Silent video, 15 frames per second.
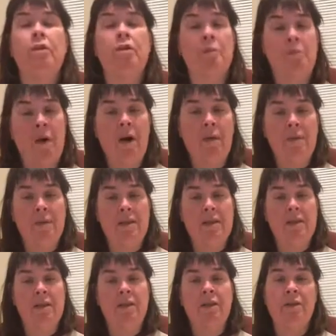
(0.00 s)
other departments
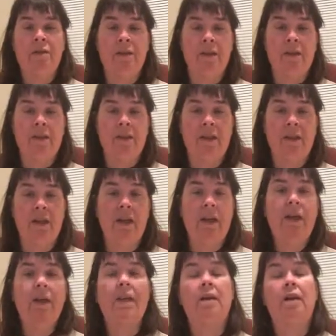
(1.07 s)
at the university,
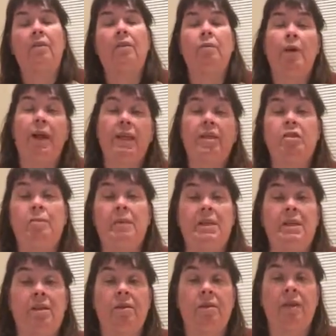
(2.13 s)
that writing should be
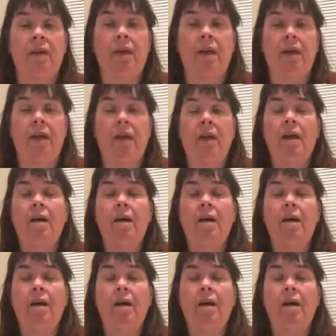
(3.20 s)
its own thing.